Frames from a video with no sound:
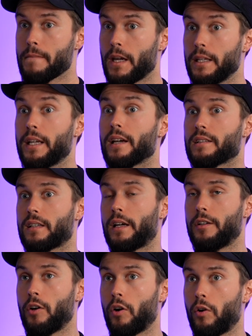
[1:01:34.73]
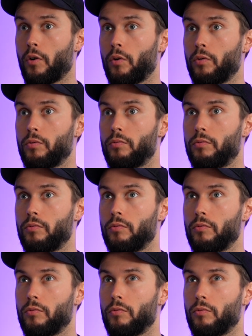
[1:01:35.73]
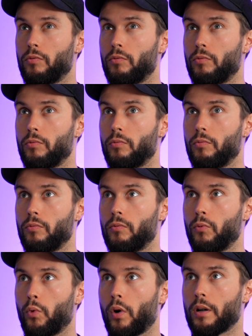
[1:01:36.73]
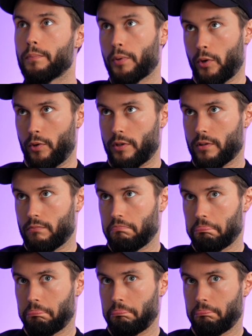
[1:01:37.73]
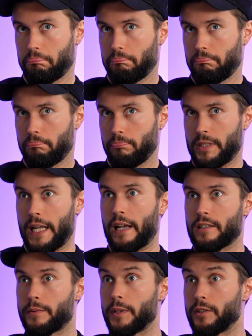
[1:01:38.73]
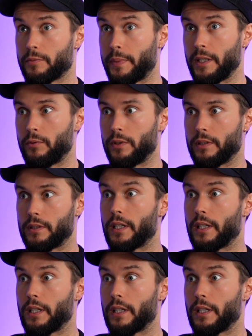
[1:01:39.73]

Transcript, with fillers: Yes, I know one person that I still speak with.